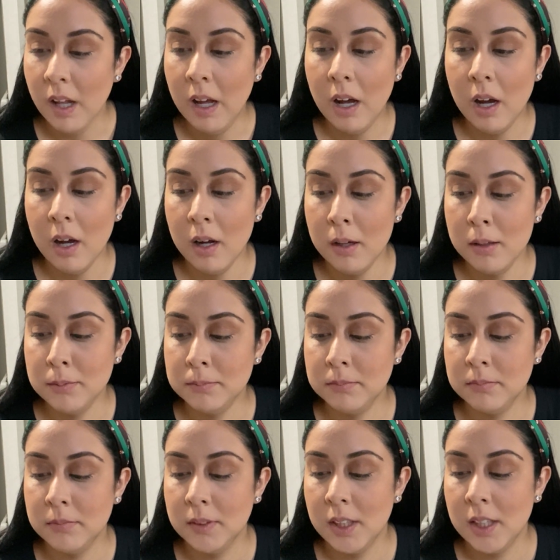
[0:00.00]

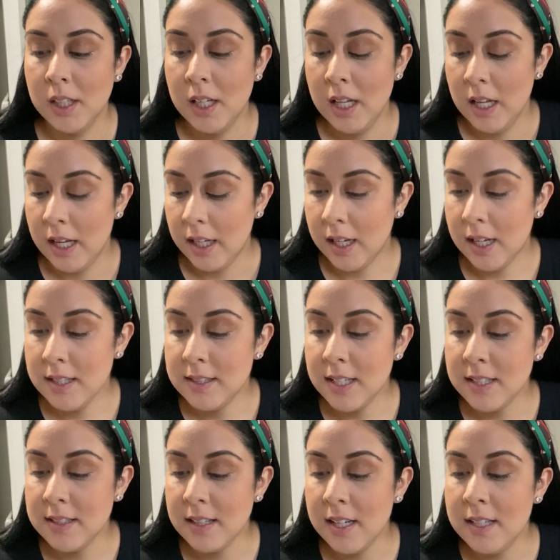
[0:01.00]
Because
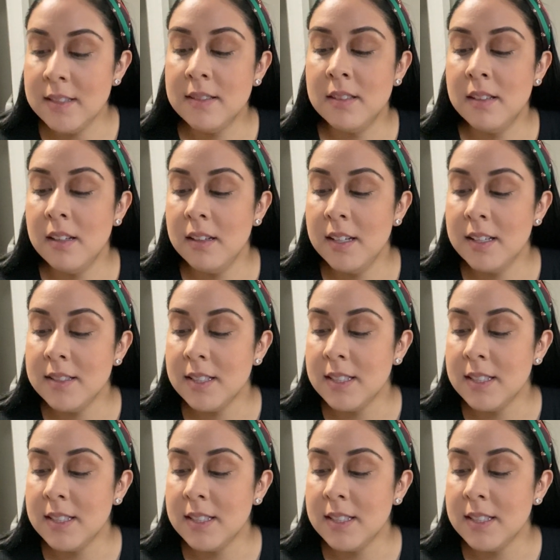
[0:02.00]
this